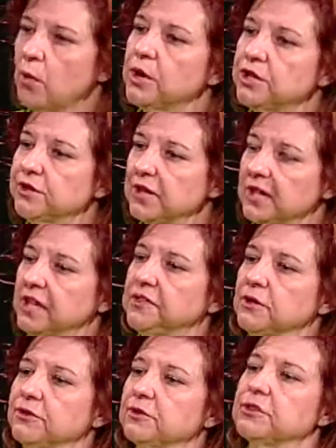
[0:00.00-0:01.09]
Or you can get
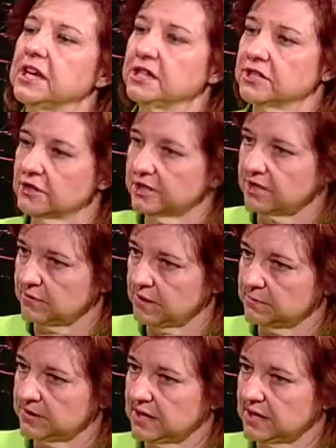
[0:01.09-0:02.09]
there through the HRT website.